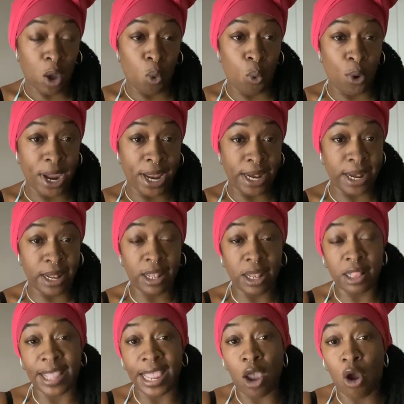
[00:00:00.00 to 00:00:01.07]
when
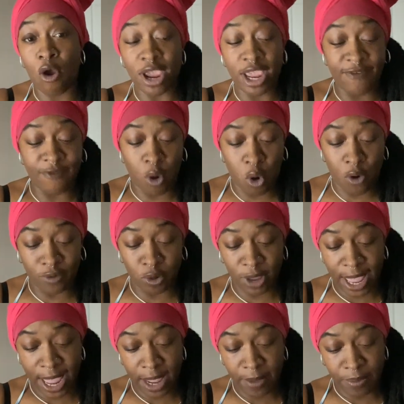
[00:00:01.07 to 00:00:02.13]
they are evolved,
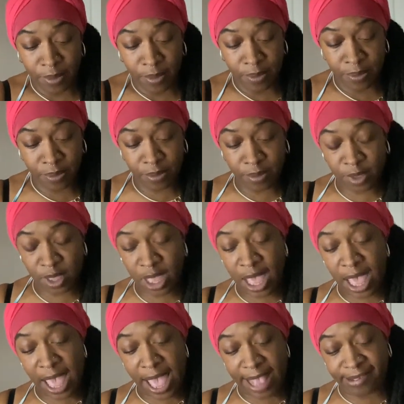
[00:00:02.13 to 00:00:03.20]
okay?
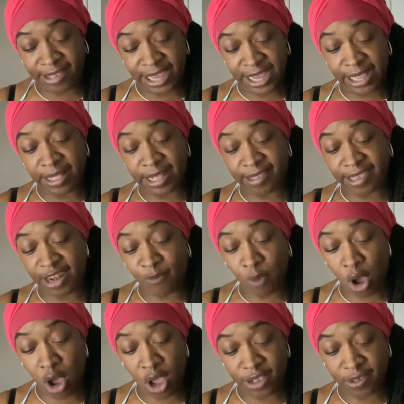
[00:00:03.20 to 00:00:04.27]
I see the 10 of
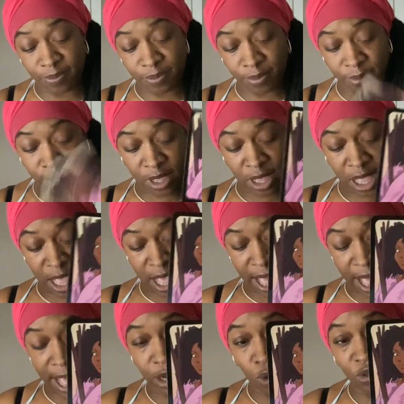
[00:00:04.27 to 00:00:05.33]
Wands.
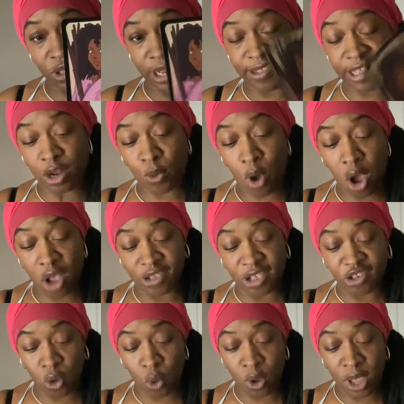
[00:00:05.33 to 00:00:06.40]
I do see the 10 of Wands, and
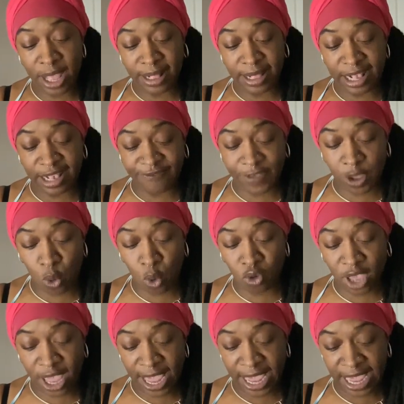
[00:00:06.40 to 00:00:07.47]
so this feels,
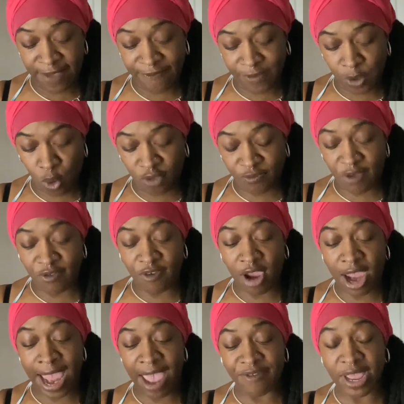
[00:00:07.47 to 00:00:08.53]
and he feels very, very
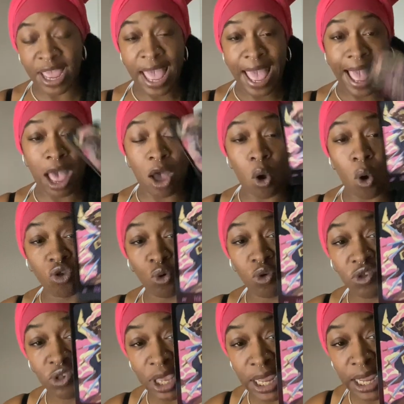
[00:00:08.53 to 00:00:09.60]
heavy. I also
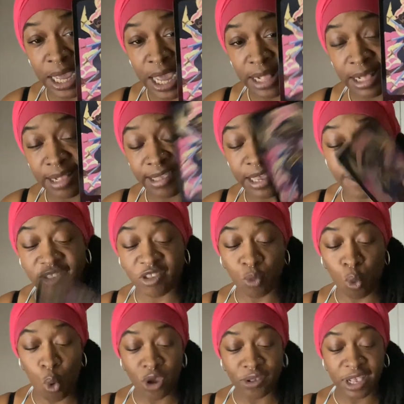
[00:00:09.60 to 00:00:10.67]
see the 10 of
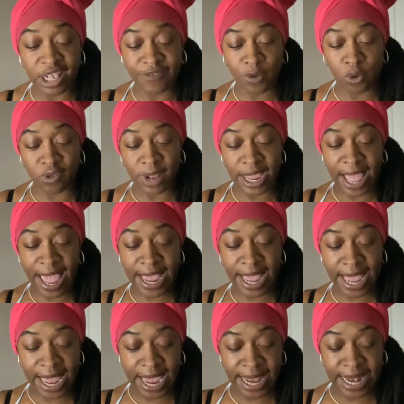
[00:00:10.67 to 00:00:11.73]
Swords. This feels like a
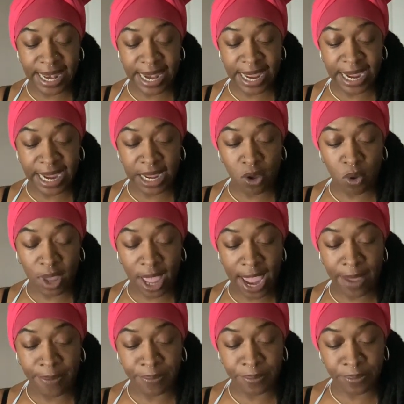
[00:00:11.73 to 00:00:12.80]
ending,
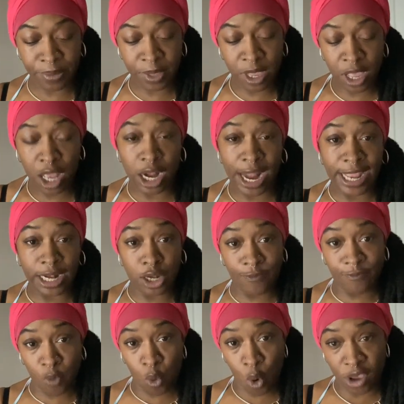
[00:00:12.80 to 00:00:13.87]
okay? Like
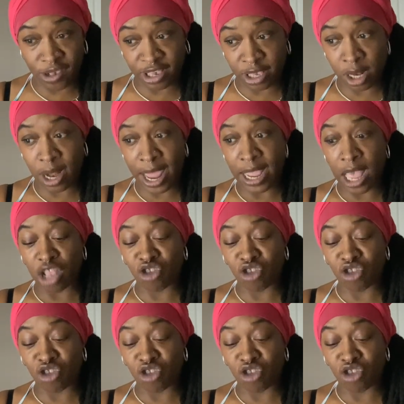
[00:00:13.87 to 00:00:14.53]
divorce, like a